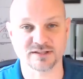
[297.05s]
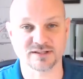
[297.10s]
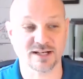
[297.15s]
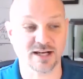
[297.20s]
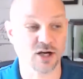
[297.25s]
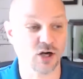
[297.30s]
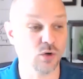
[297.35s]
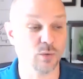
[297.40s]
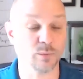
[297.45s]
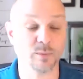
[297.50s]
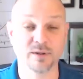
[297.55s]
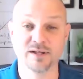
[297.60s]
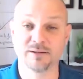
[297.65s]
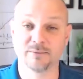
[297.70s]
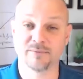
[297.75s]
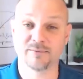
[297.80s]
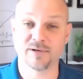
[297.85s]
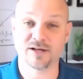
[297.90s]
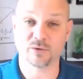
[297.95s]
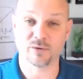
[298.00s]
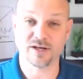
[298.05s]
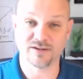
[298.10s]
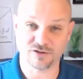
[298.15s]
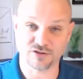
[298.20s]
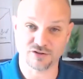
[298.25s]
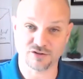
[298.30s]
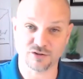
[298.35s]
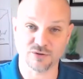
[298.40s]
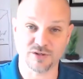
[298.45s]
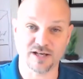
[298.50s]
And I hope, by the way,
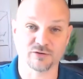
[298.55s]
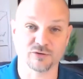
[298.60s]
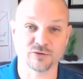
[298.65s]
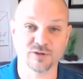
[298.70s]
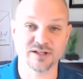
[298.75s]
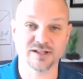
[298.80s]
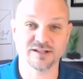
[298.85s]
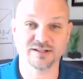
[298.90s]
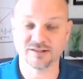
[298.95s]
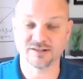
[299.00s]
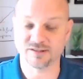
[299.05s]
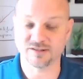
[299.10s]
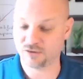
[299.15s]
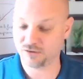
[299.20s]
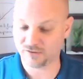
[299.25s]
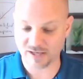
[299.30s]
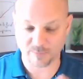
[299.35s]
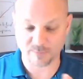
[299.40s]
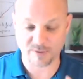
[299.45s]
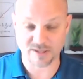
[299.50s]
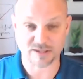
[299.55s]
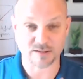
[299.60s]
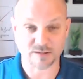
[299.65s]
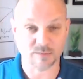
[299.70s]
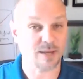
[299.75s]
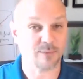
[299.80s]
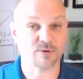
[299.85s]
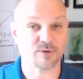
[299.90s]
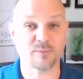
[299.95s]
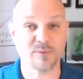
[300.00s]
that you have got a piece of
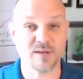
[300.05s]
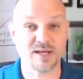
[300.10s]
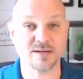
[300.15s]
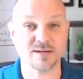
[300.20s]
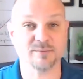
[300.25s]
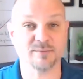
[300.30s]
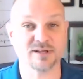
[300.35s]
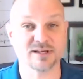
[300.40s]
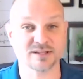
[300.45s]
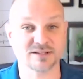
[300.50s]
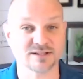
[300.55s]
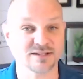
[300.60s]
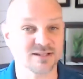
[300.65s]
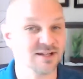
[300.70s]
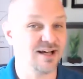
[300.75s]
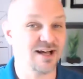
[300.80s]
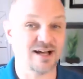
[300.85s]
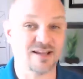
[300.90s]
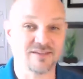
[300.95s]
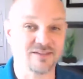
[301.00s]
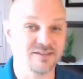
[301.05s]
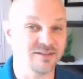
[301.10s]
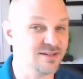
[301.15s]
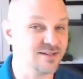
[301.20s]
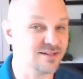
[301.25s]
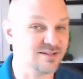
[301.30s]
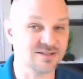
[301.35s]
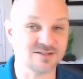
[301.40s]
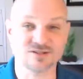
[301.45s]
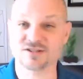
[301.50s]
paper and a pen, because
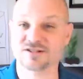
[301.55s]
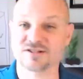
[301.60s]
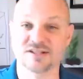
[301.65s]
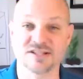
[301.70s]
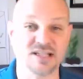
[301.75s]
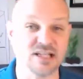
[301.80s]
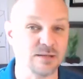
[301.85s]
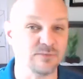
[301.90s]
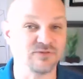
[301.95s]
this is just going to keep